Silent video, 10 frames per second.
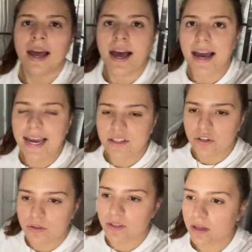I had to
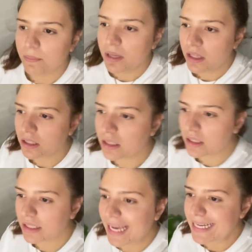do some
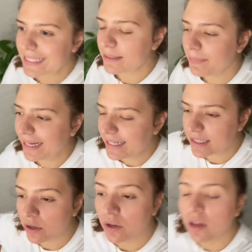last minute
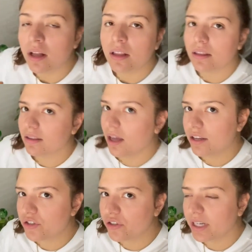
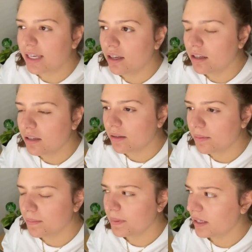laundry
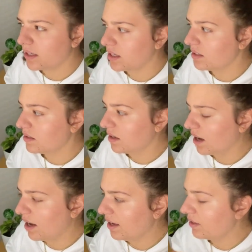because
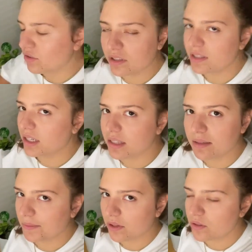I just needed
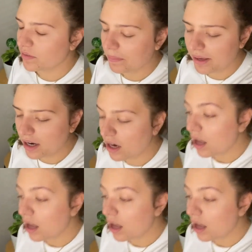some clothes from there,